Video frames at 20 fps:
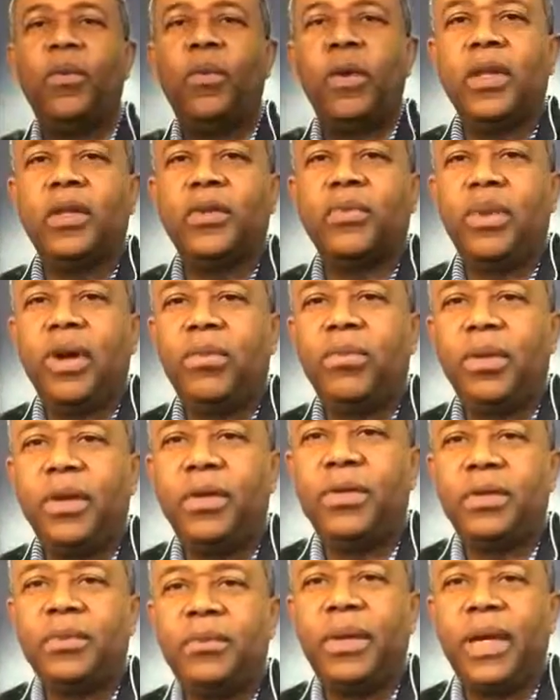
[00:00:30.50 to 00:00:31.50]
Well, it's my
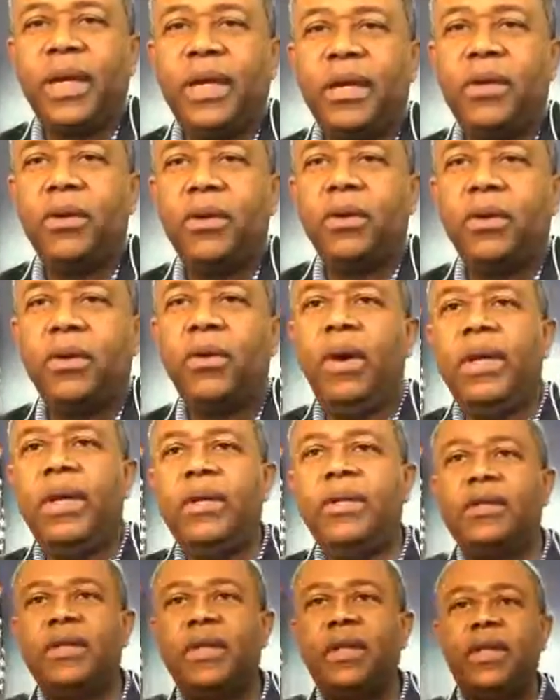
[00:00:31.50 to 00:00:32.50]
pleasure making your
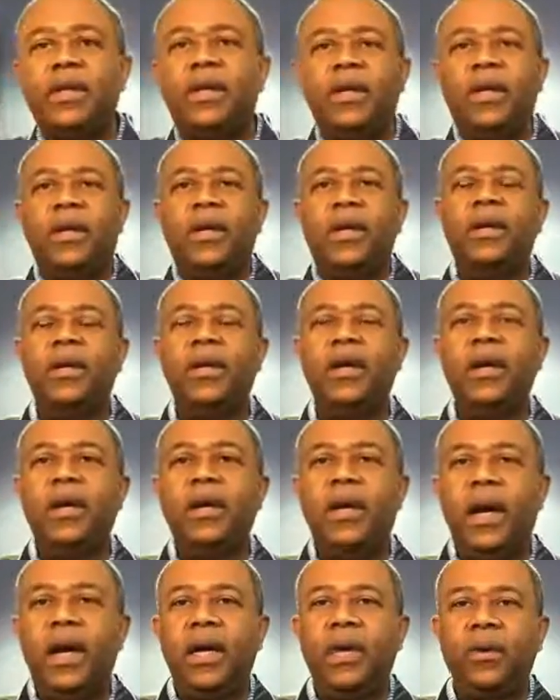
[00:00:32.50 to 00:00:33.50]
acquaintance, and uh,
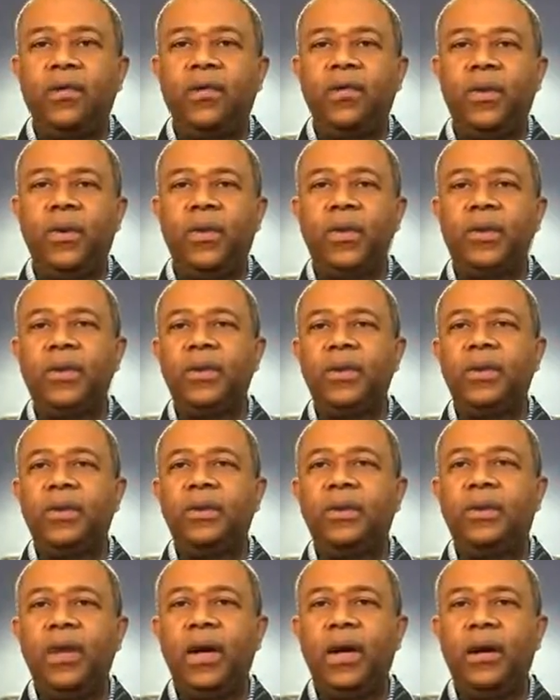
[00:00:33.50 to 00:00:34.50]
I look forward to
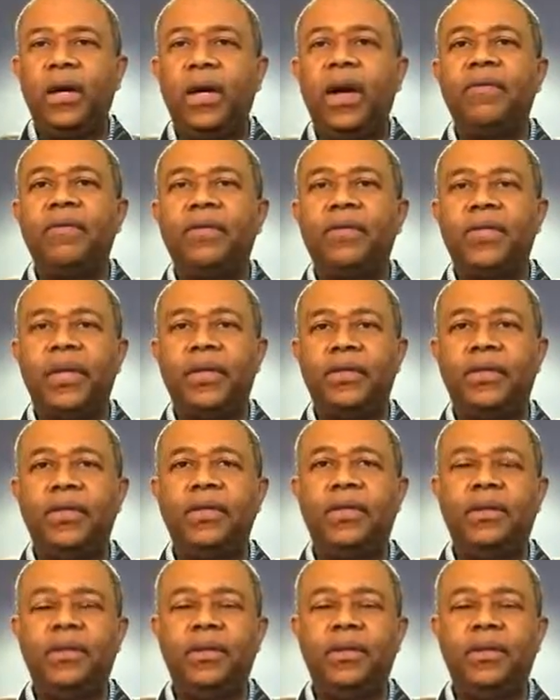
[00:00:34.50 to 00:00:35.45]
uh, our conversation.